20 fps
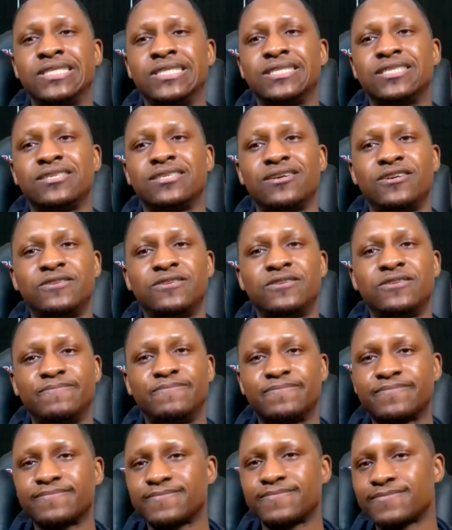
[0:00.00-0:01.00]
So
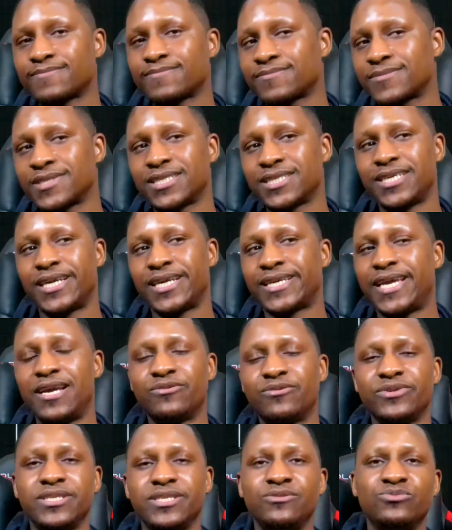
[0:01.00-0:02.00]
I can't
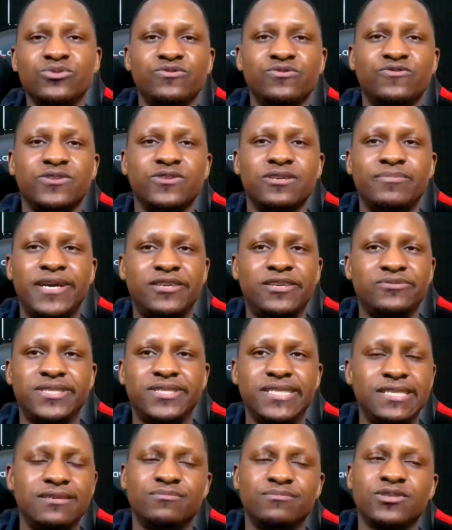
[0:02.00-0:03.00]
really root for them. I don't
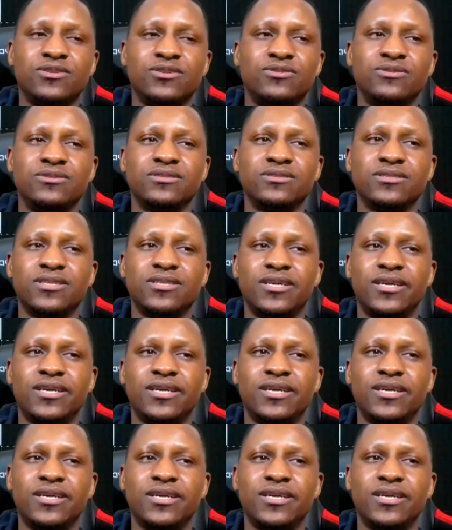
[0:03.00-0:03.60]
see them going